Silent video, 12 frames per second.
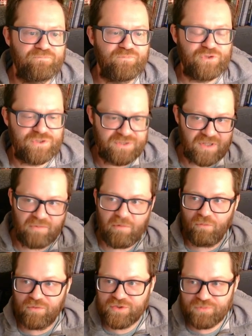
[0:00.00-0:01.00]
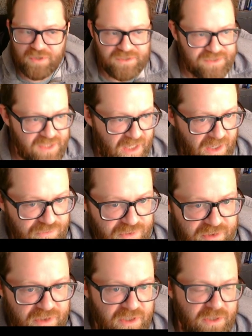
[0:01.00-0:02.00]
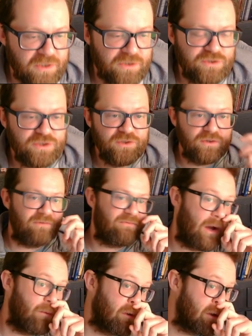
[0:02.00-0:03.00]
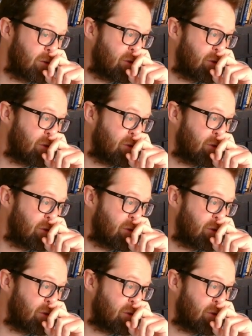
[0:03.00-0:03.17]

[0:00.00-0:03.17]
Just think about which ones that I would do if I were